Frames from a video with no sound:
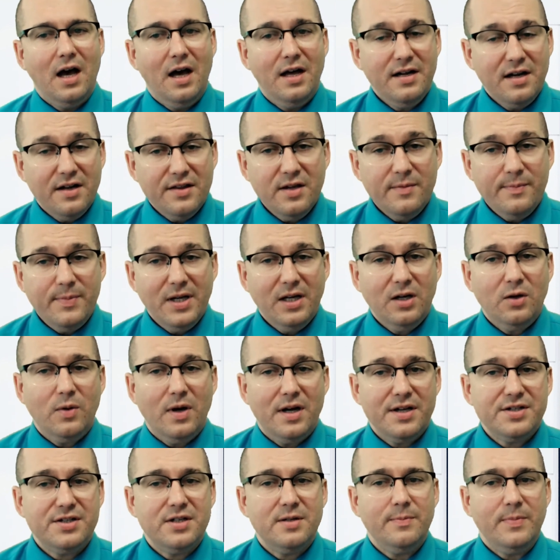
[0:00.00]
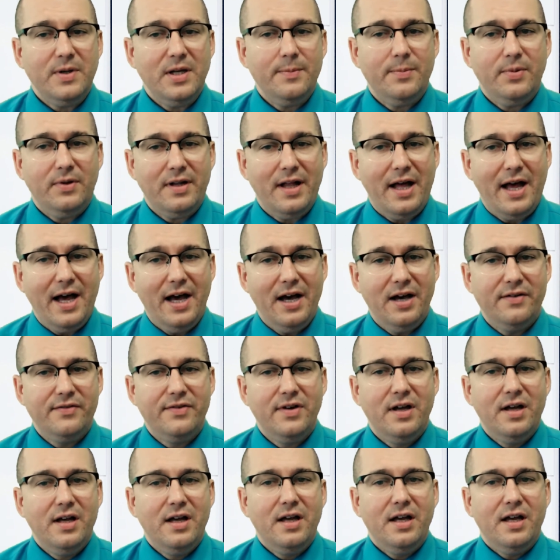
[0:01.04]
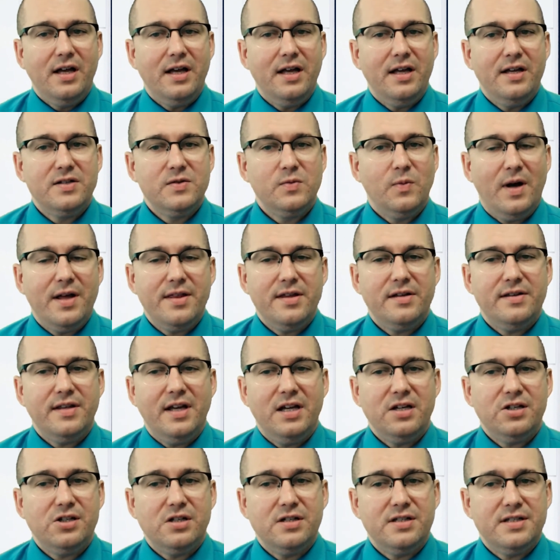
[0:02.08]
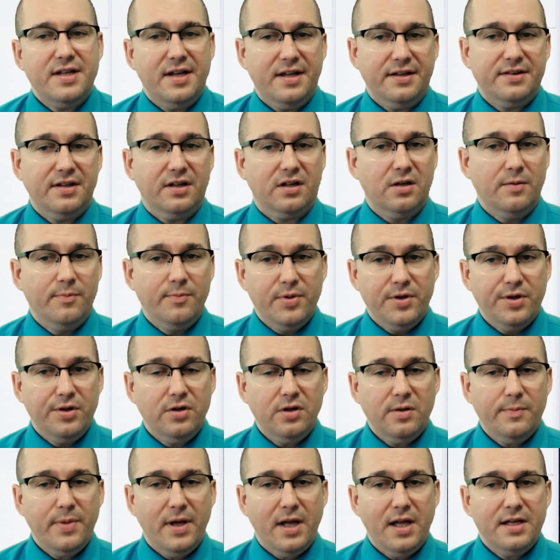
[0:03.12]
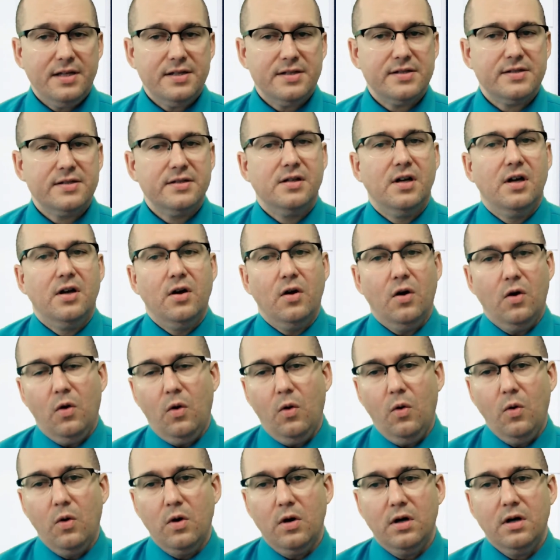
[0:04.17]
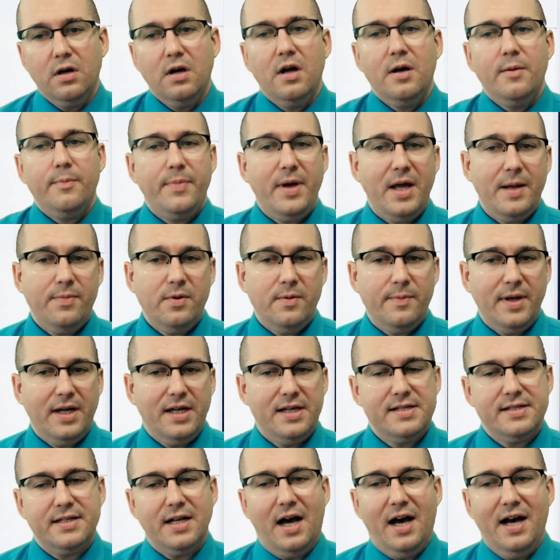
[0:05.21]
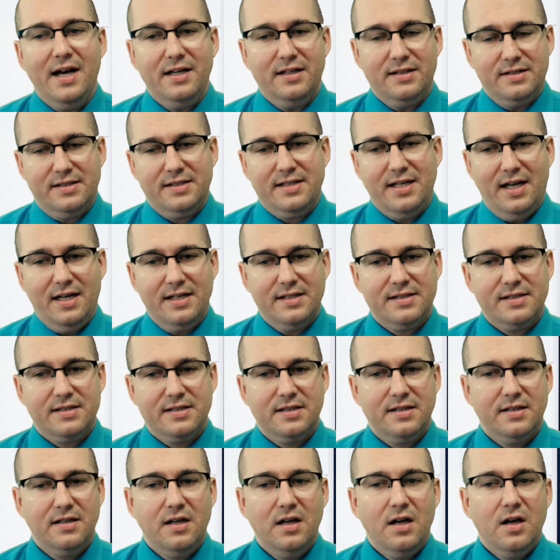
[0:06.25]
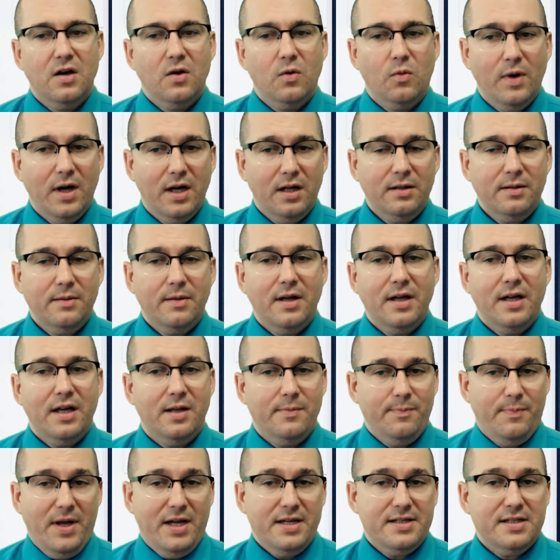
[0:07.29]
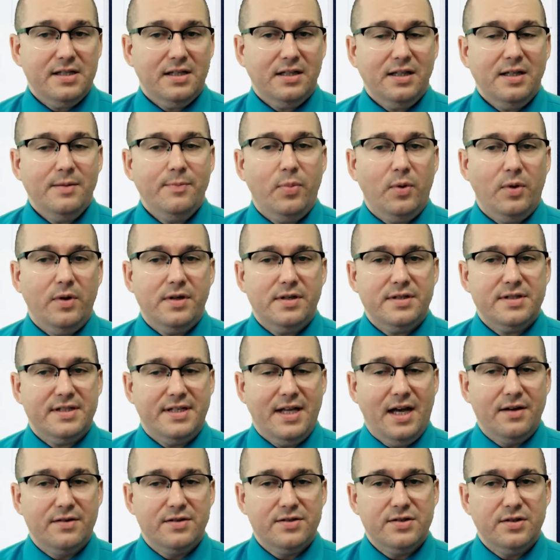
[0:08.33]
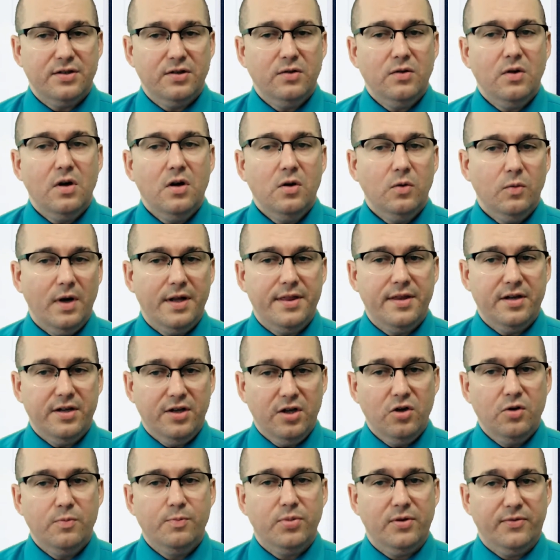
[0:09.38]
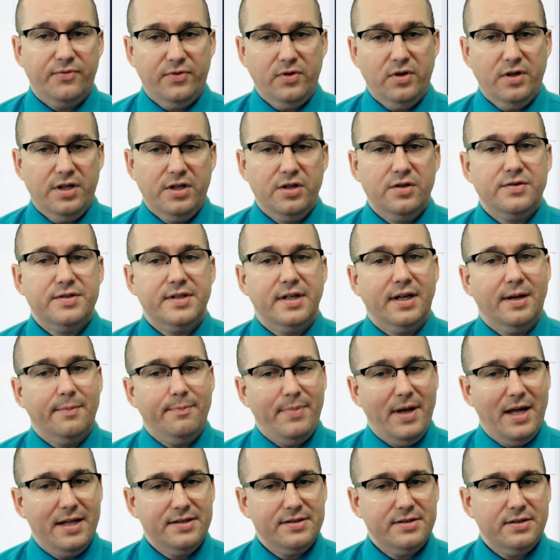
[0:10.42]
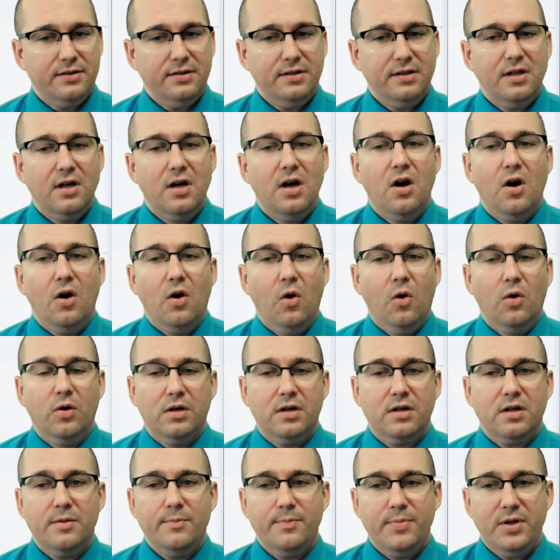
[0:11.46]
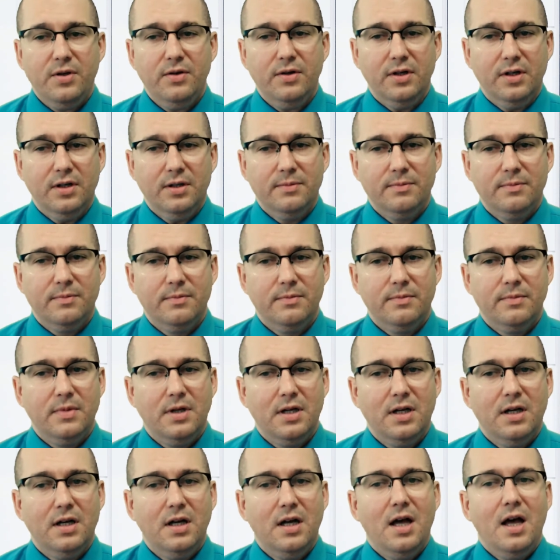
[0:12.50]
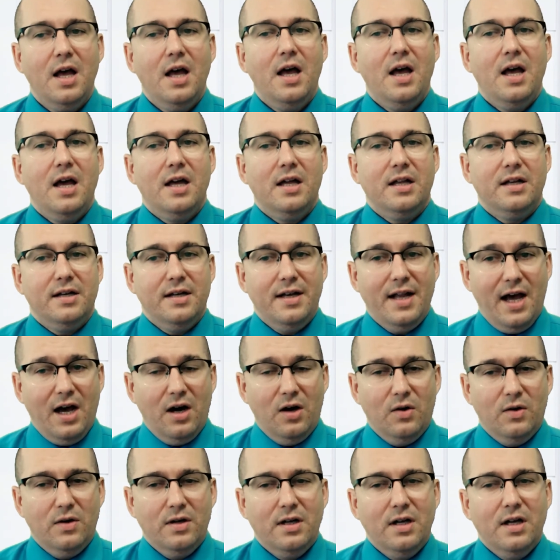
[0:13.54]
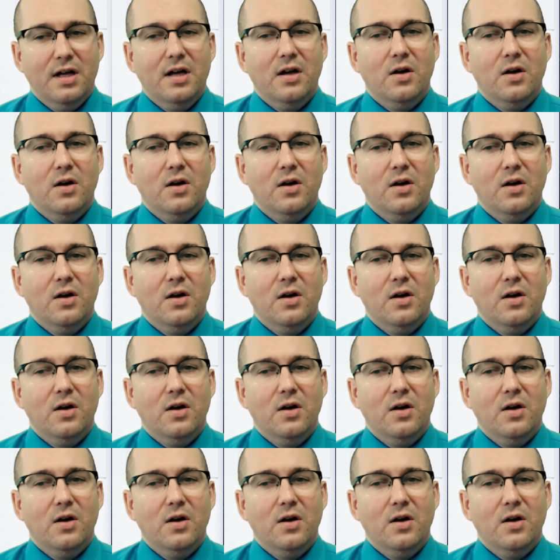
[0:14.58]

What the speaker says: Another big question people have is whether they should take the computer-based or paper-based IELTS test. Well, it basically boils down to whether you prefer using a pencil or a computer. Now,